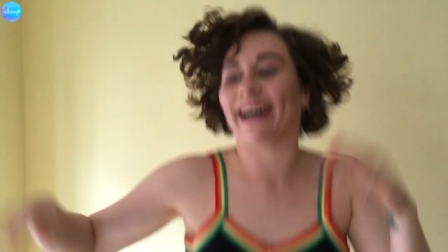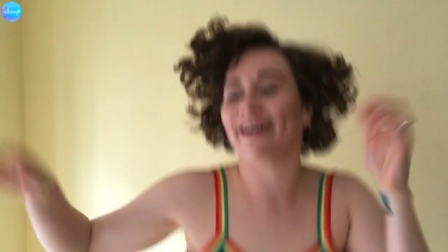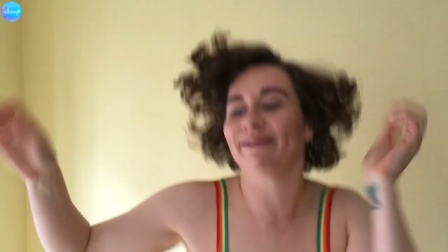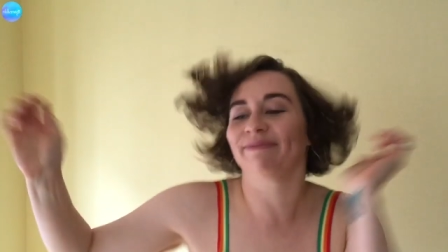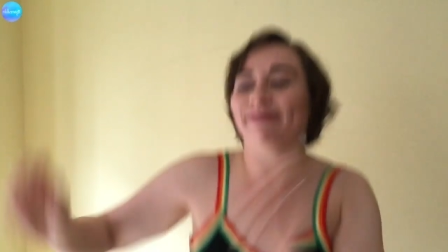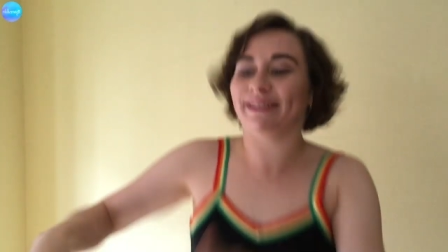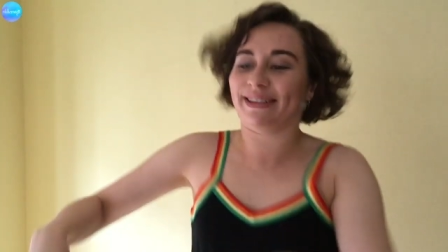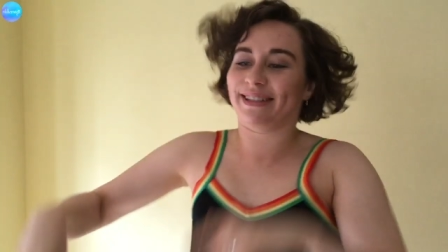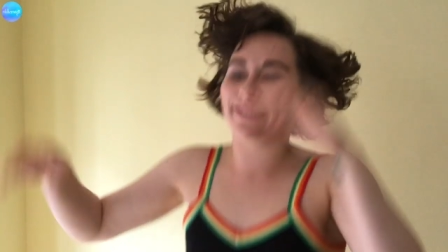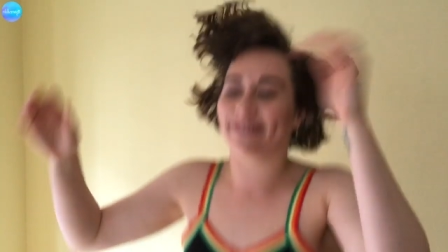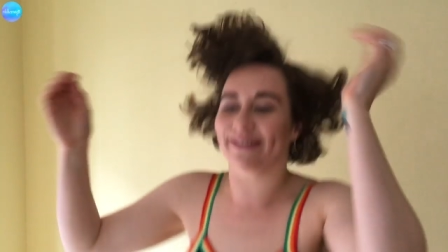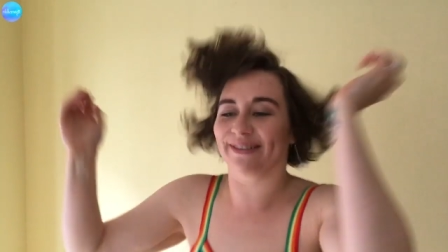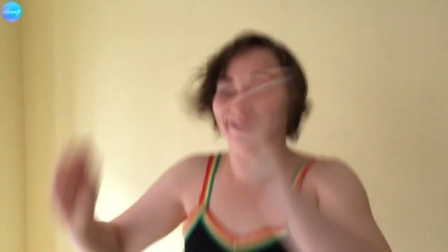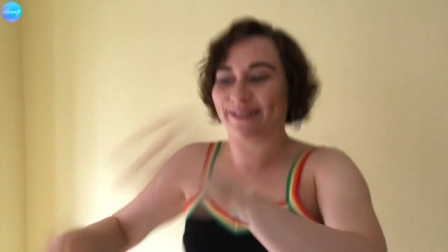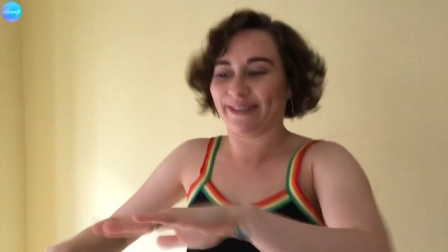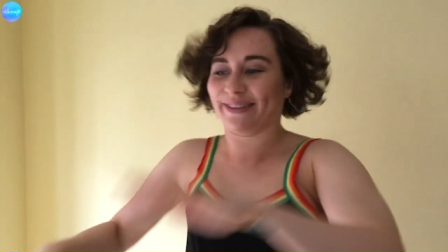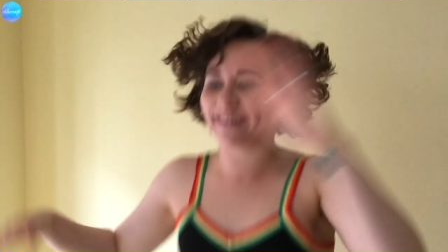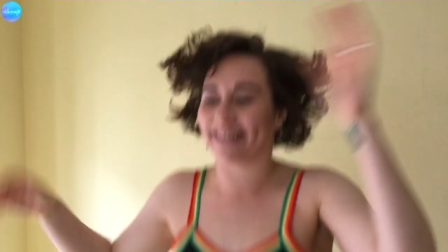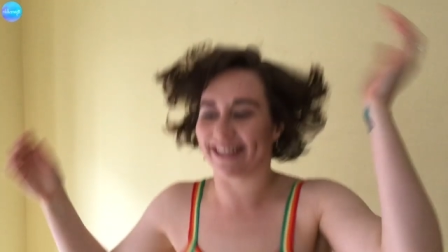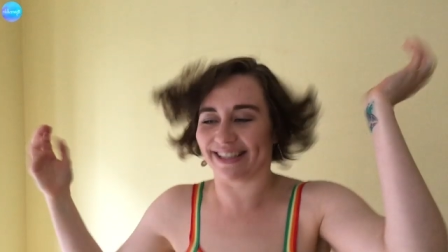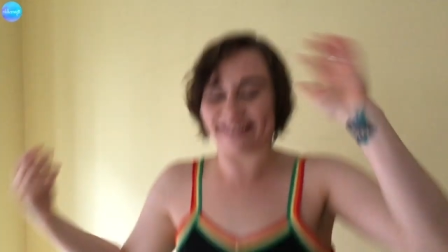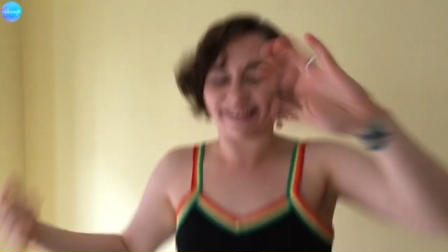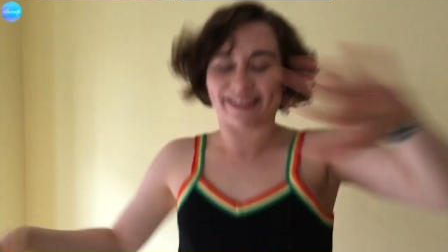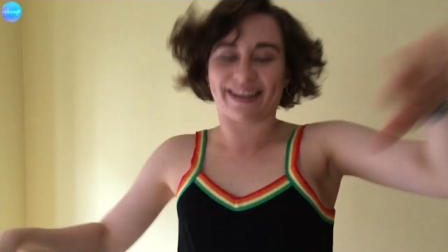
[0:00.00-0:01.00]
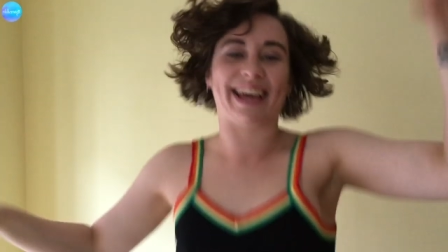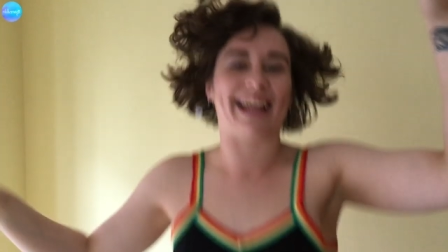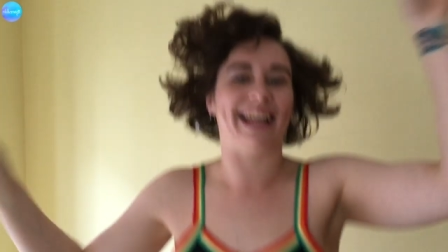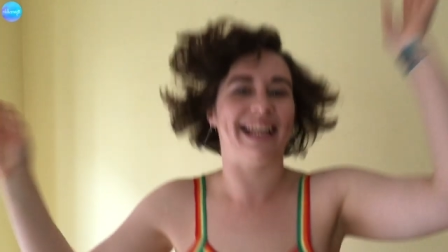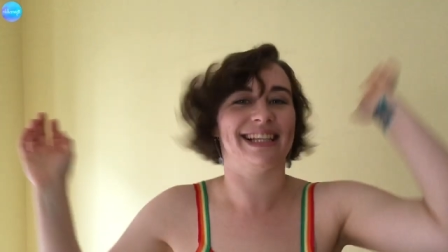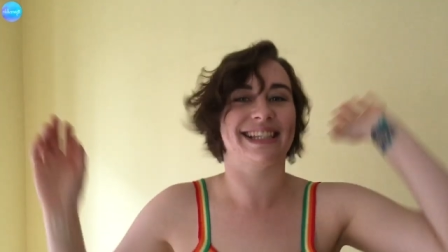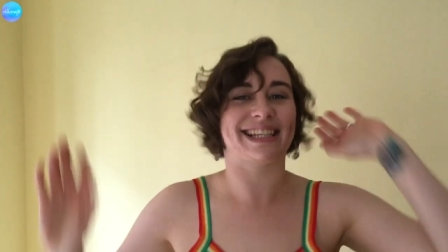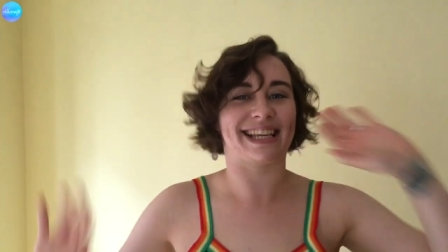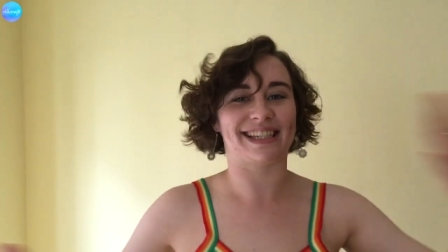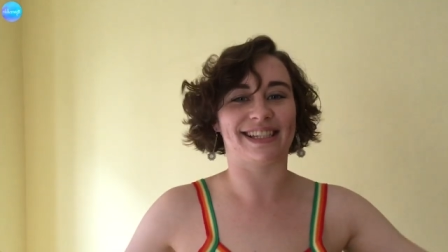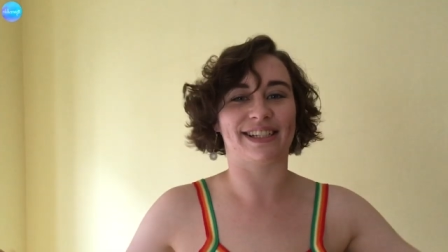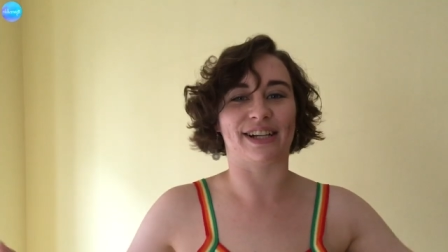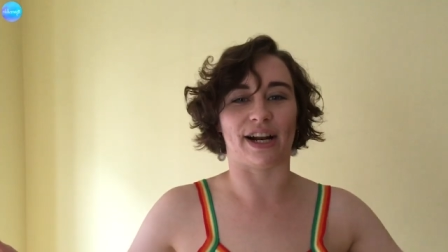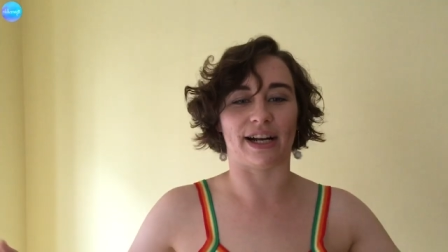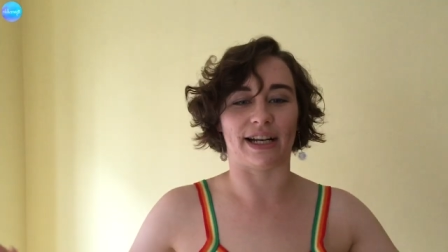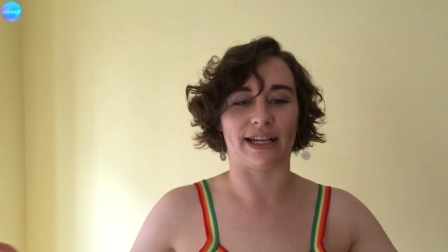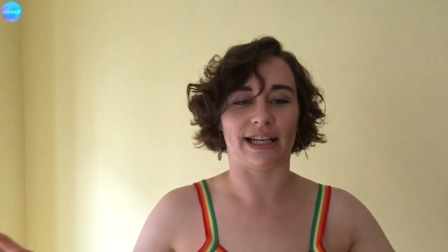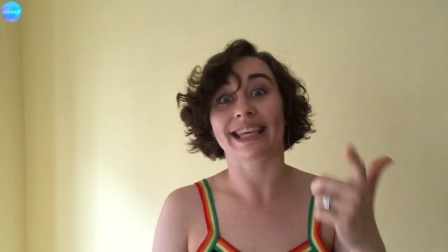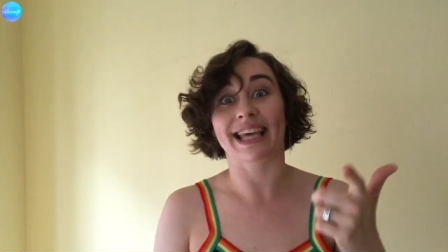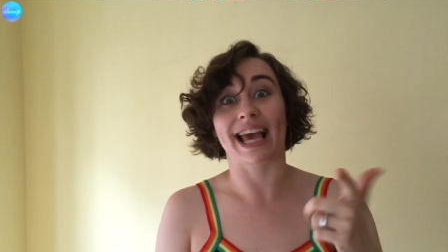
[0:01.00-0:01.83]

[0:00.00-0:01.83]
happy to do this. Okay, let's get started.